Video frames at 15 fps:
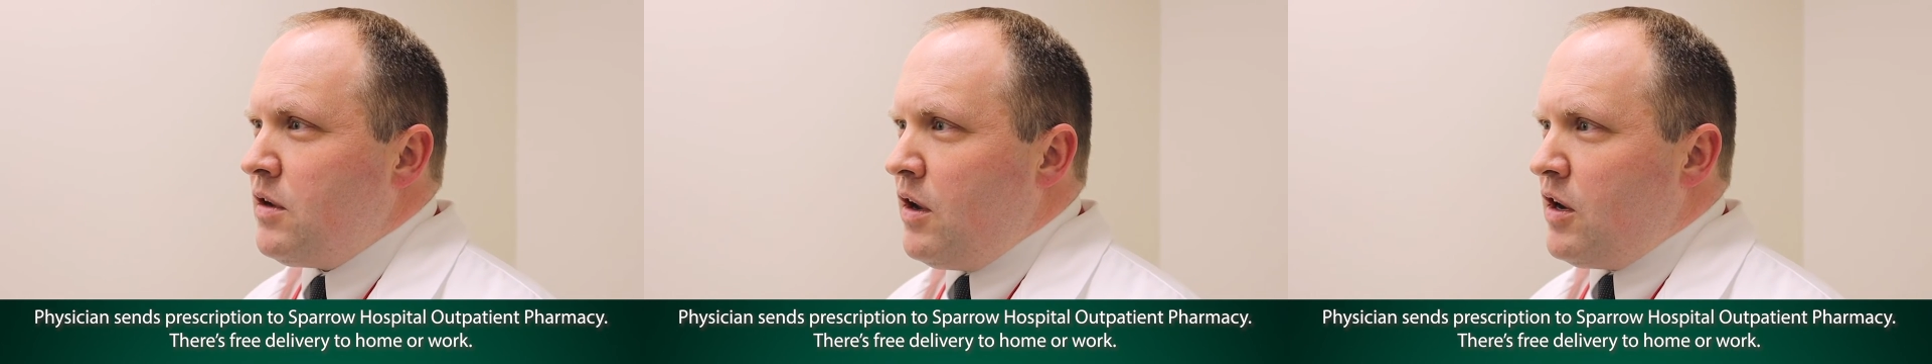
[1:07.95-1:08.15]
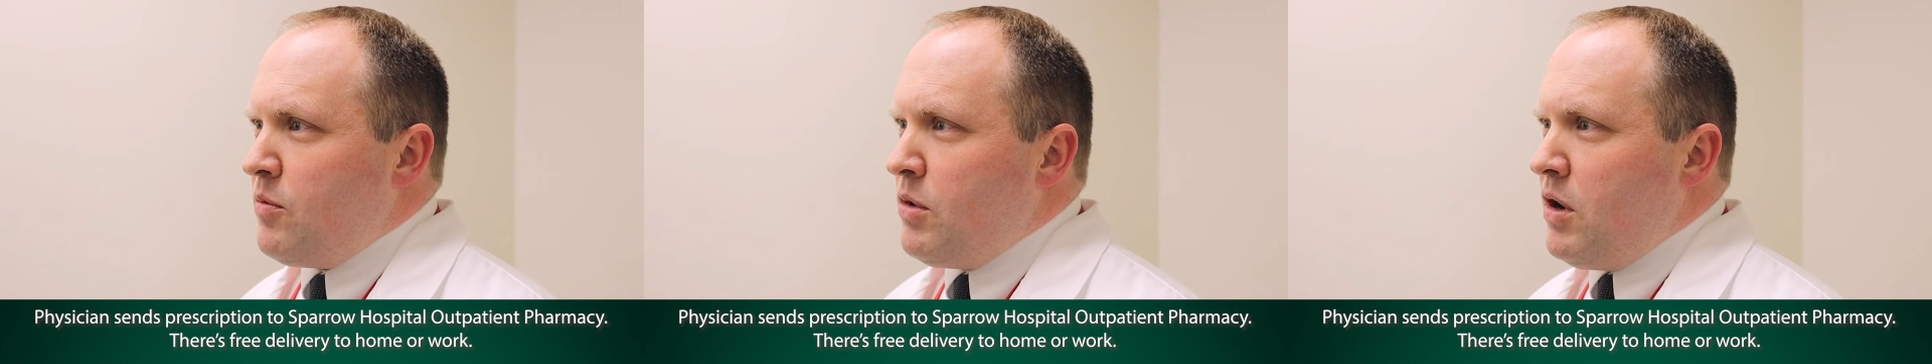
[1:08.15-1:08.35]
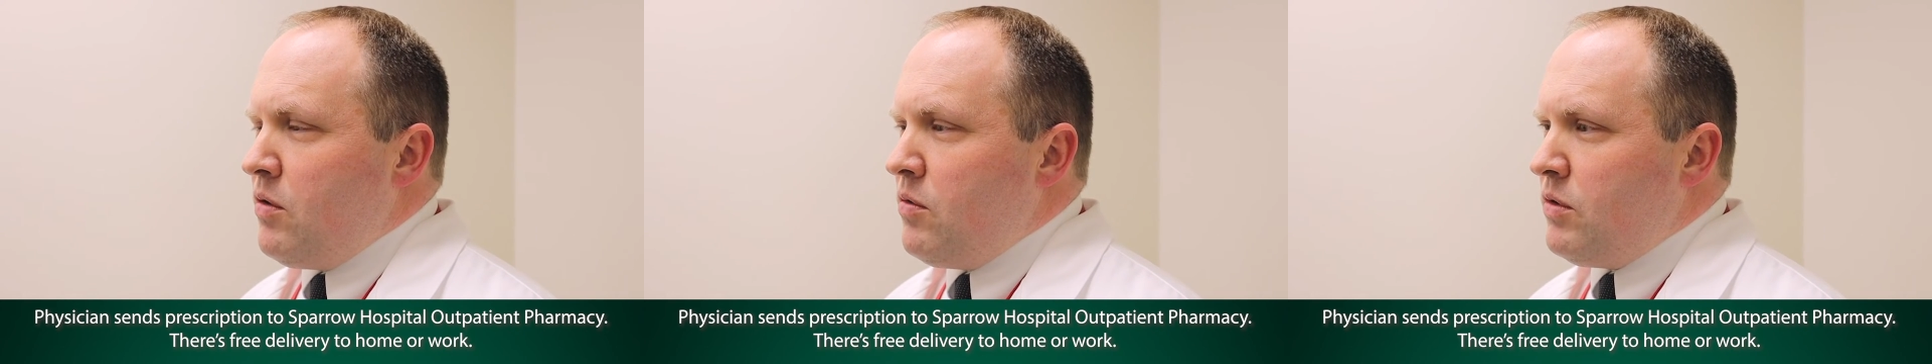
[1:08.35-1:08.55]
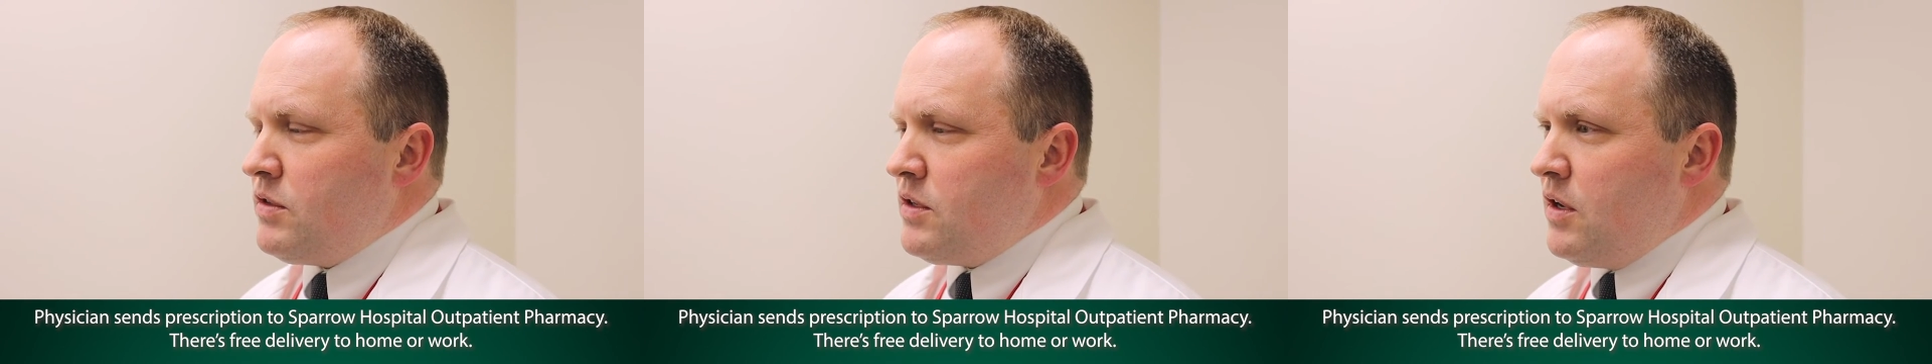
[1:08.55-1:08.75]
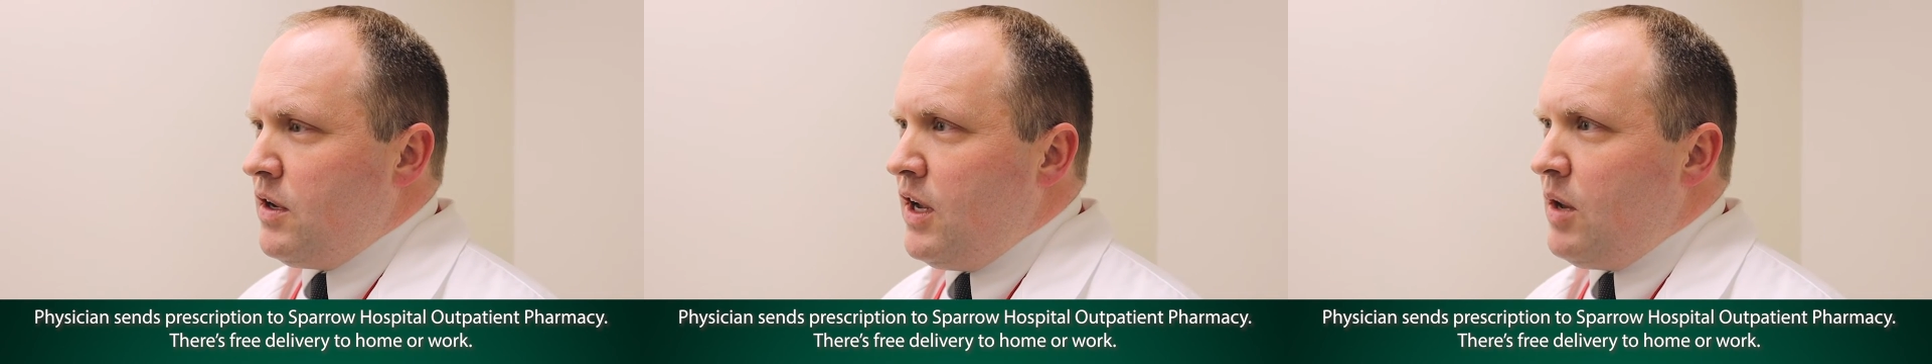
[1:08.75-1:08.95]
talk about
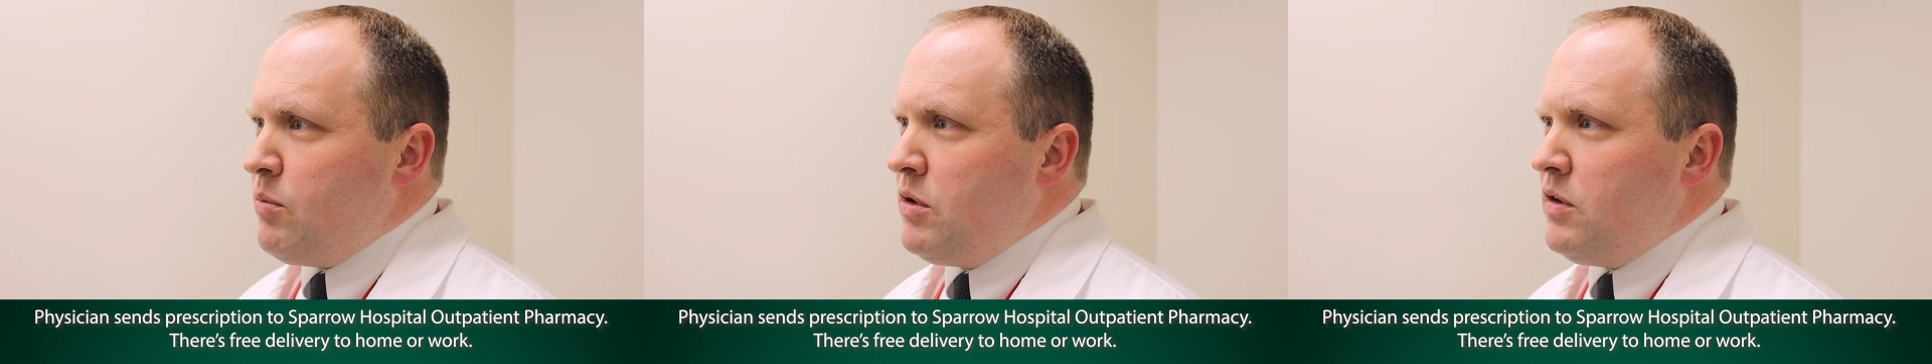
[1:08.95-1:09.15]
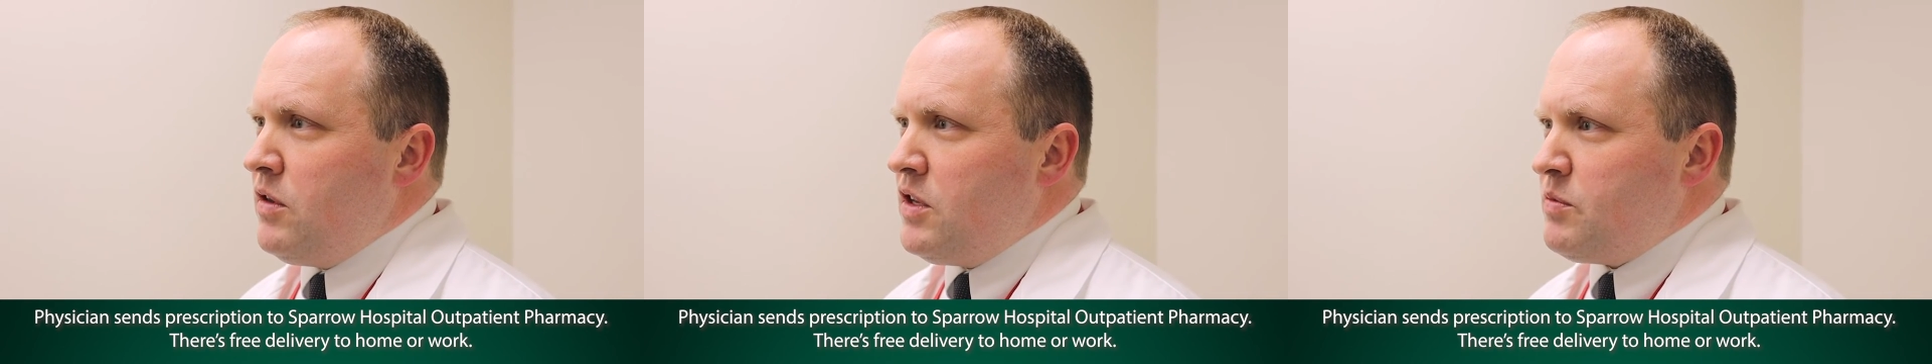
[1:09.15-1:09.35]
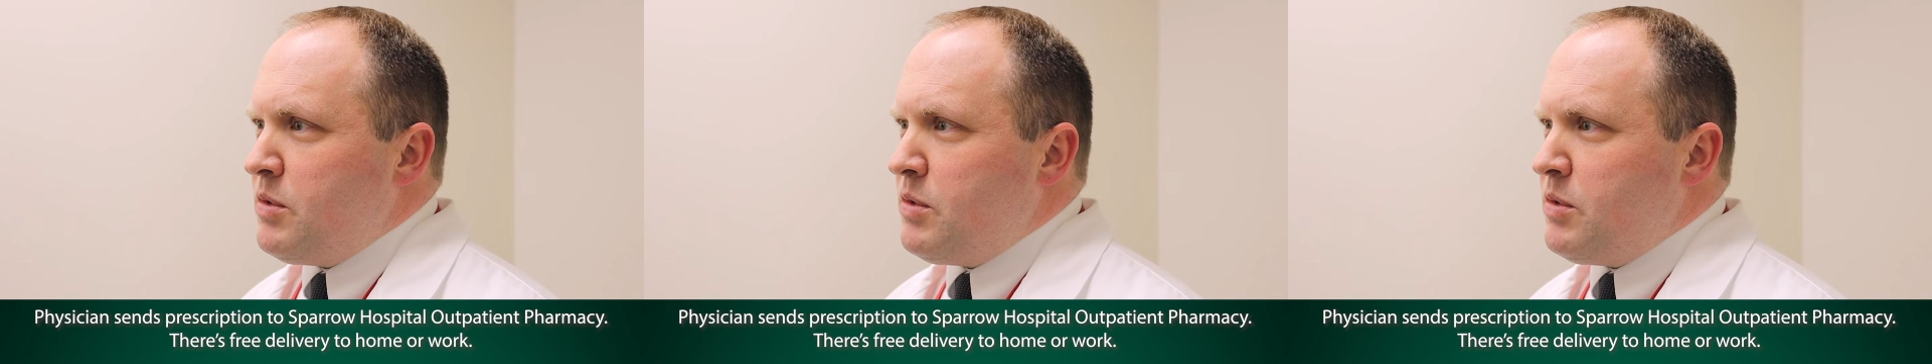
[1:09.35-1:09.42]
what's going to happen in the